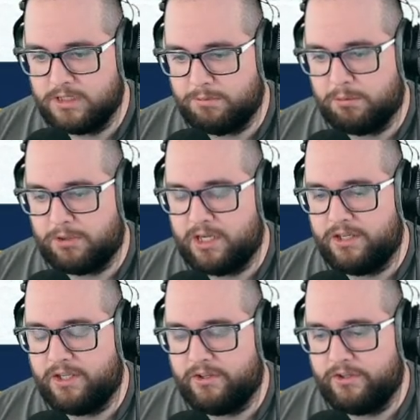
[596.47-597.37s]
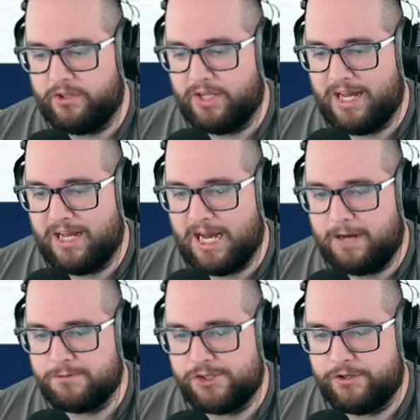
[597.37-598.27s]
Got people down in a little
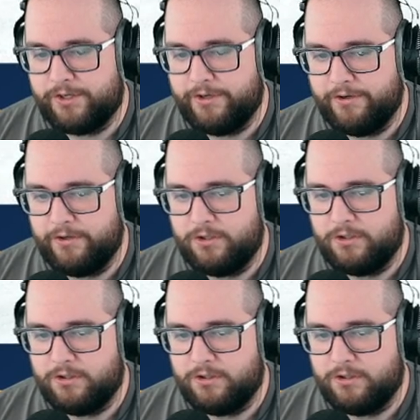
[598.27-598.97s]
option here.